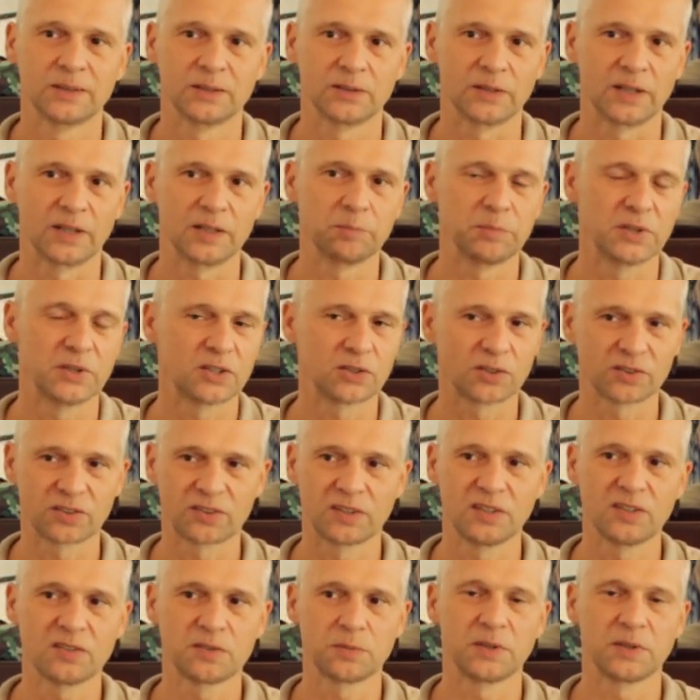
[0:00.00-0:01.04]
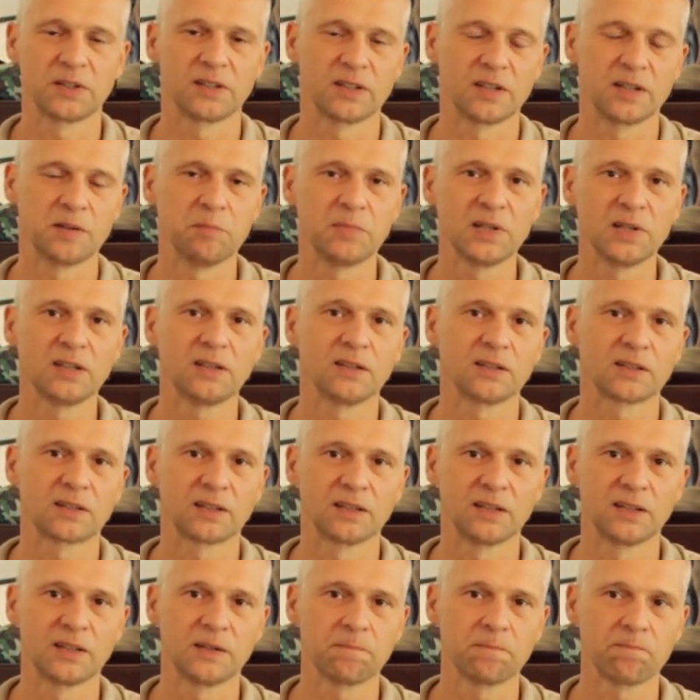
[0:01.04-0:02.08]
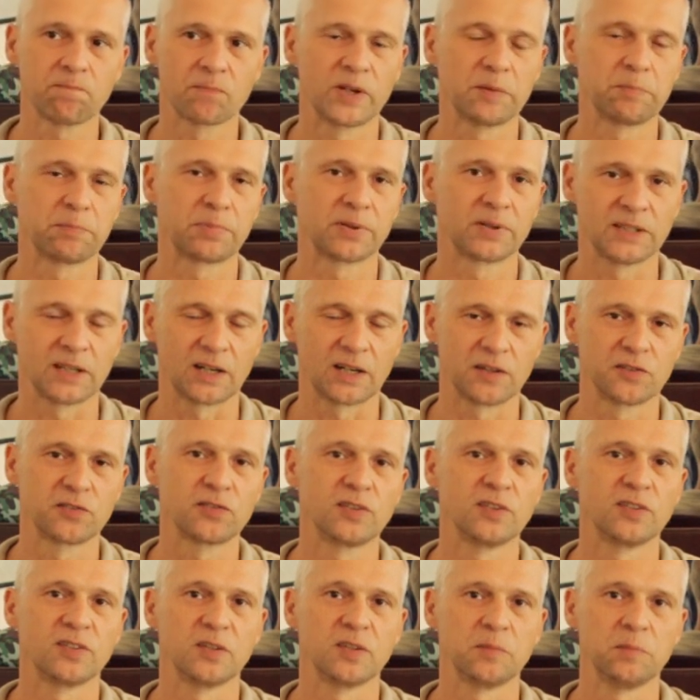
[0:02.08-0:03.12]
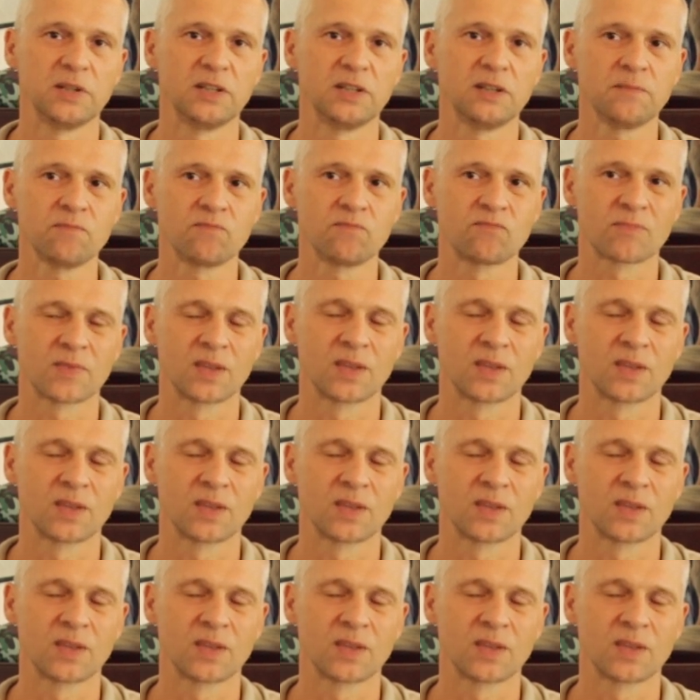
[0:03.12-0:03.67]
Right, because this will immediately trip the RCCB.